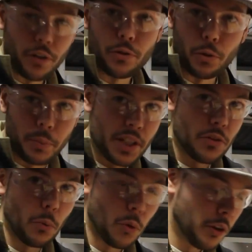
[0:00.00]
it through a
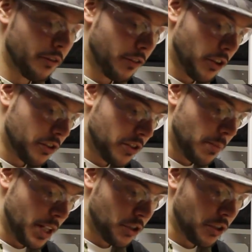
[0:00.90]
piece of wood first to
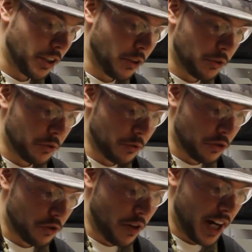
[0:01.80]
make sure it goes through
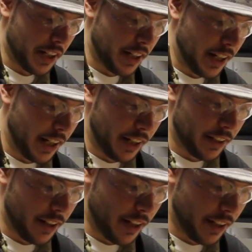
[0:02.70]
straight,
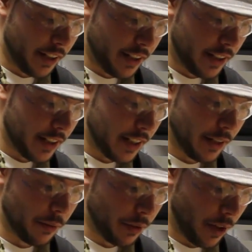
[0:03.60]
and
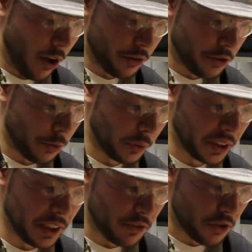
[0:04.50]
it also relieves